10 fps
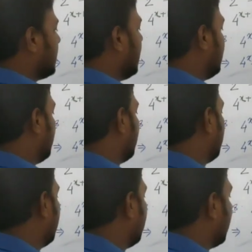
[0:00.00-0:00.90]
Now
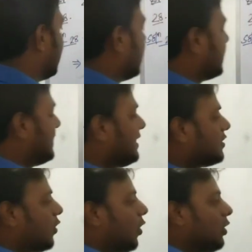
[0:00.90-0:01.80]

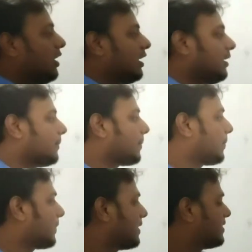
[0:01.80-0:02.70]
since only,
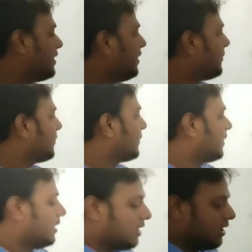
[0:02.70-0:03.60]
see,
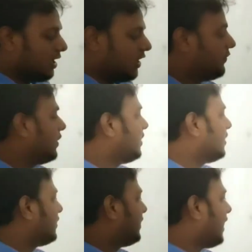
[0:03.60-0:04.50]
if we
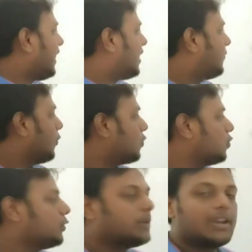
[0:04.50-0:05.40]
take 4 to
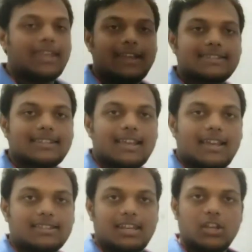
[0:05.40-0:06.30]
the power x
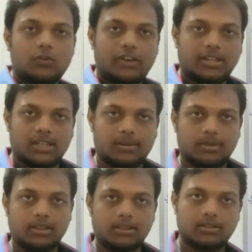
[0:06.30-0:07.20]
as a new
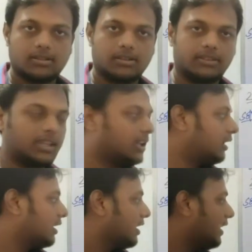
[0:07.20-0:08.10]
variable,
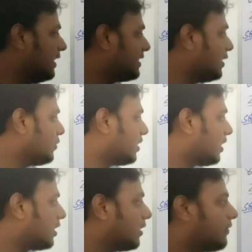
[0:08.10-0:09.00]
then easily we can
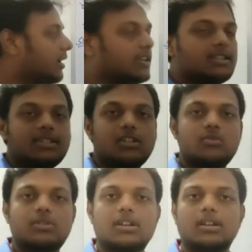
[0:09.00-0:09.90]
convert this into
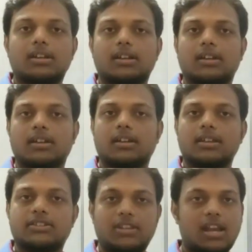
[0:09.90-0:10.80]
the
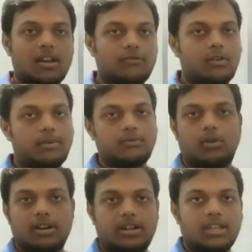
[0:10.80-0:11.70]
standard form of
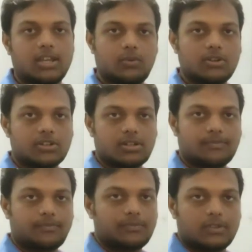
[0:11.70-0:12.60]
quadratic equation.
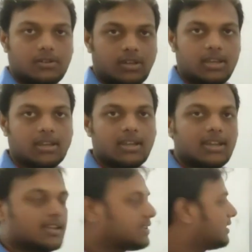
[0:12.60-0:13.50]
Okay,
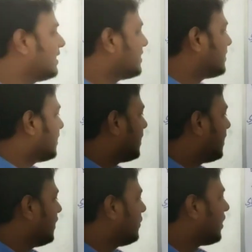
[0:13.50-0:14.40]
since
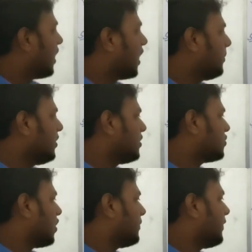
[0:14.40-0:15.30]
you are unable to
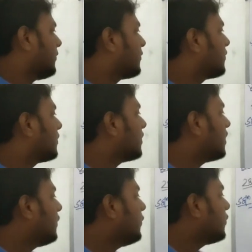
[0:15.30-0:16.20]
solve it,
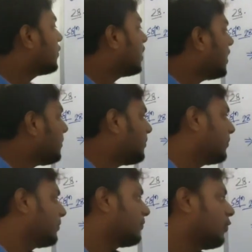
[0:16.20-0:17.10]
if you keep
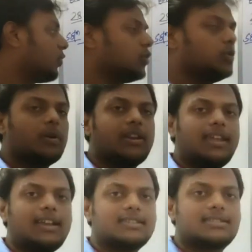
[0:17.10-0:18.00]
4 to the power
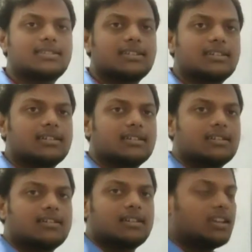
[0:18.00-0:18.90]
x
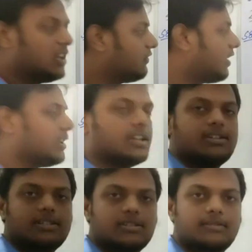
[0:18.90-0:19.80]

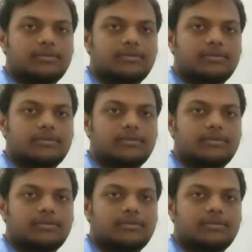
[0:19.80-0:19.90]
invariant.